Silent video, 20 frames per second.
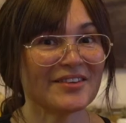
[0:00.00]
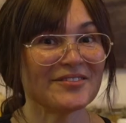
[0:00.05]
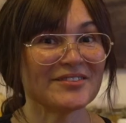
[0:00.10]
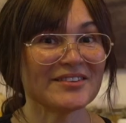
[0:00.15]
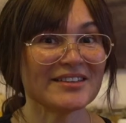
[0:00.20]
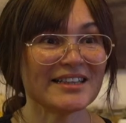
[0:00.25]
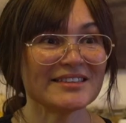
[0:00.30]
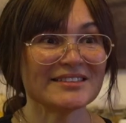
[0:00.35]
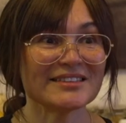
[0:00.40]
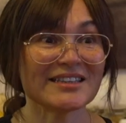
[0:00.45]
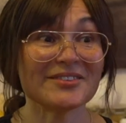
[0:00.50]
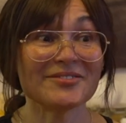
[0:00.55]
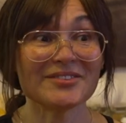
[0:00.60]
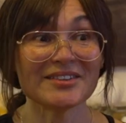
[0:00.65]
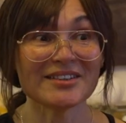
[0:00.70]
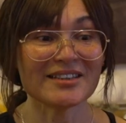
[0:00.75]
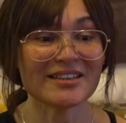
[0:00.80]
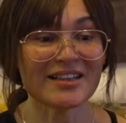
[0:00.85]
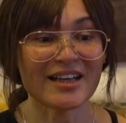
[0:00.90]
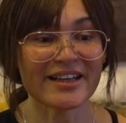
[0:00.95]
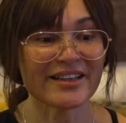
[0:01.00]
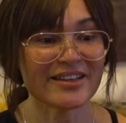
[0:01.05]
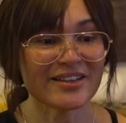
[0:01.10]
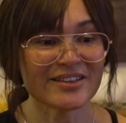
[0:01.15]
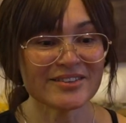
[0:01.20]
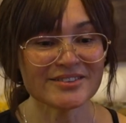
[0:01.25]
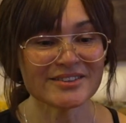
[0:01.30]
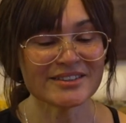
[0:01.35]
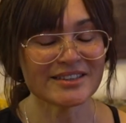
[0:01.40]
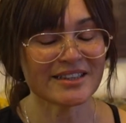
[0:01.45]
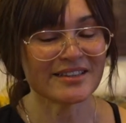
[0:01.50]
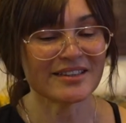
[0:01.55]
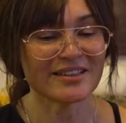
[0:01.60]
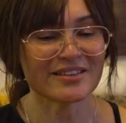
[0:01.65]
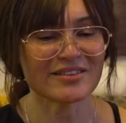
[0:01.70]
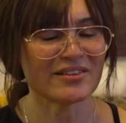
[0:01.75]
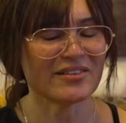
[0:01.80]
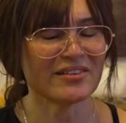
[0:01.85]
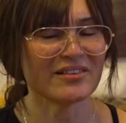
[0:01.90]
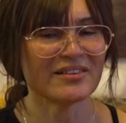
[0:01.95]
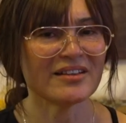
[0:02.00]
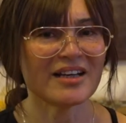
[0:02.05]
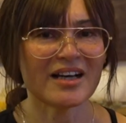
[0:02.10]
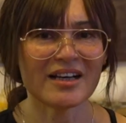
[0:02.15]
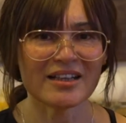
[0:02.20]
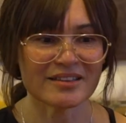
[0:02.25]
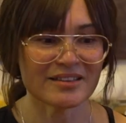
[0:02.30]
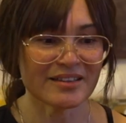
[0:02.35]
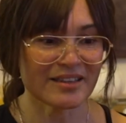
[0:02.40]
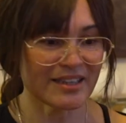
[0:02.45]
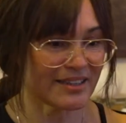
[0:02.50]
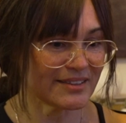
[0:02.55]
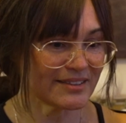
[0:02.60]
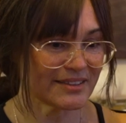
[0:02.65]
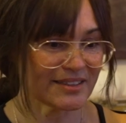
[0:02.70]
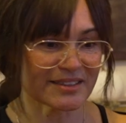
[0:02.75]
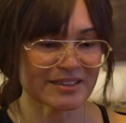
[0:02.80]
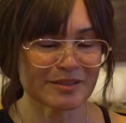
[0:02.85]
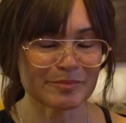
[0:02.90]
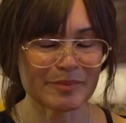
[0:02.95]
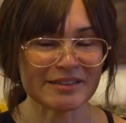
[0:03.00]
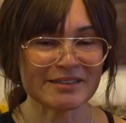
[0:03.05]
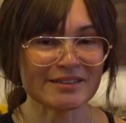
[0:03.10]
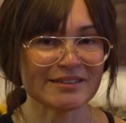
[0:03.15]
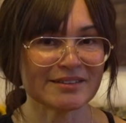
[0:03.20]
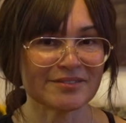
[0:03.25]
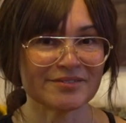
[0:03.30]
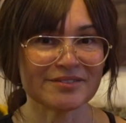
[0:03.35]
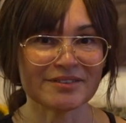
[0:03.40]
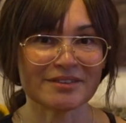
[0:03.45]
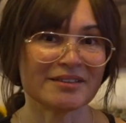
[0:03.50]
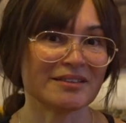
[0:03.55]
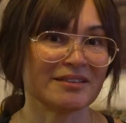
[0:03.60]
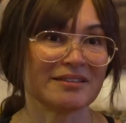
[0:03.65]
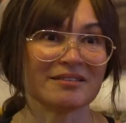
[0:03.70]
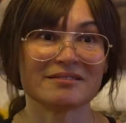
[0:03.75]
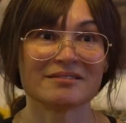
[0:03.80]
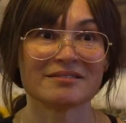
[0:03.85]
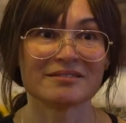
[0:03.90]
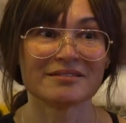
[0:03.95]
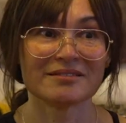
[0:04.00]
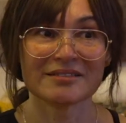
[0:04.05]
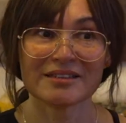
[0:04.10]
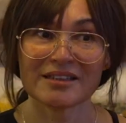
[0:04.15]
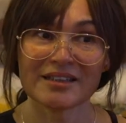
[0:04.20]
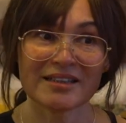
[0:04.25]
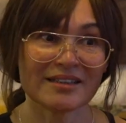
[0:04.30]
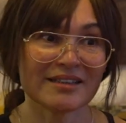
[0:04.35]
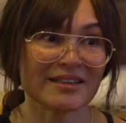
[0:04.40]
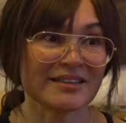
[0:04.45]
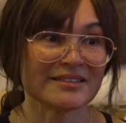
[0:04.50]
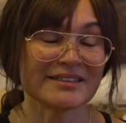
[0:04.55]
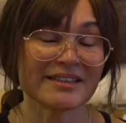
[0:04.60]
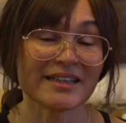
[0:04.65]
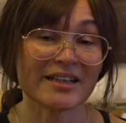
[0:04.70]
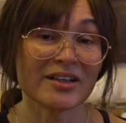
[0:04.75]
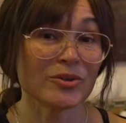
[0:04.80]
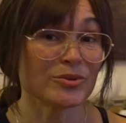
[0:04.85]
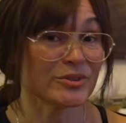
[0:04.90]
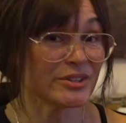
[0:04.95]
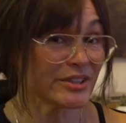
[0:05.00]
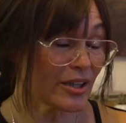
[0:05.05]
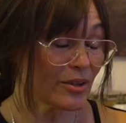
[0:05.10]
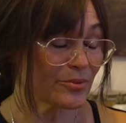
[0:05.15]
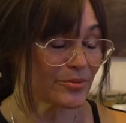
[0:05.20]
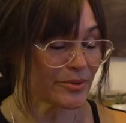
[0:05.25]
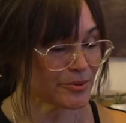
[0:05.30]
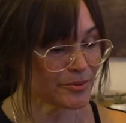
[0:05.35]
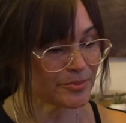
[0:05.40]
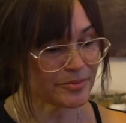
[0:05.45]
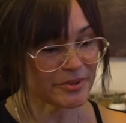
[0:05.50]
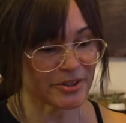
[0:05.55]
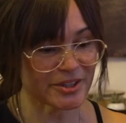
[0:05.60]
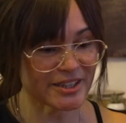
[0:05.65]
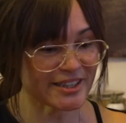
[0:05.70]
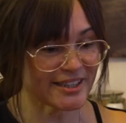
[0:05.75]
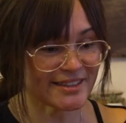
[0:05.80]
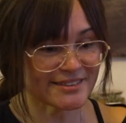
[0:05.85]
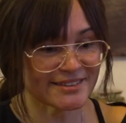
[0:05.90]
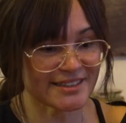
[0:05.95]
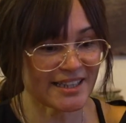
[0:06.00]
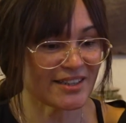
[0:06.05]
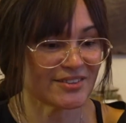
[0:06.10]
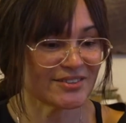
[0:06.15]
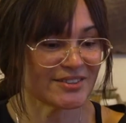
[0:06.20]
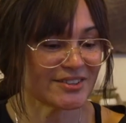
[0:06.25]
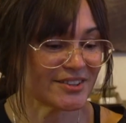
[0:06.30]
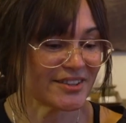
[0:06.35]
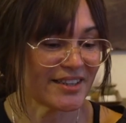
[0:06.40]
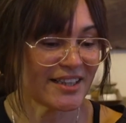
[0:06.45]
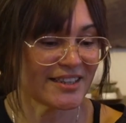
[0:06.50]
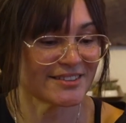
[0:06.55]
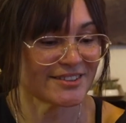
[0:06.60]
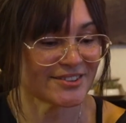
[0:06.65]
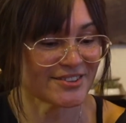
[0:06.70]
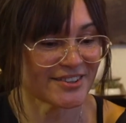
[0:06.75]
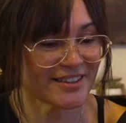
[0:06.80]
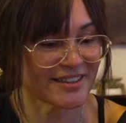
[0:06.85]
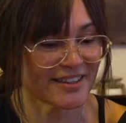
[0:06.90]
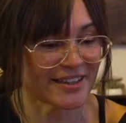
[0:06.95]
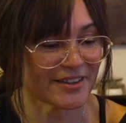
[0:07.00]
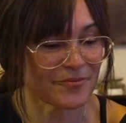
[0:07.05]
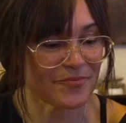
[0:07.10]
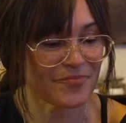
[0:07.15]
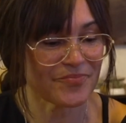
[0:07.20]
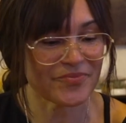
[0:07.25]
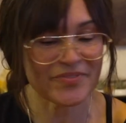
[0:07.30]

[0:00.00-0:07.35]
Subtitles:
realized I really like those, and they're a lot less expensive than, let's say, a hotel room or a guest house or that sort of thing.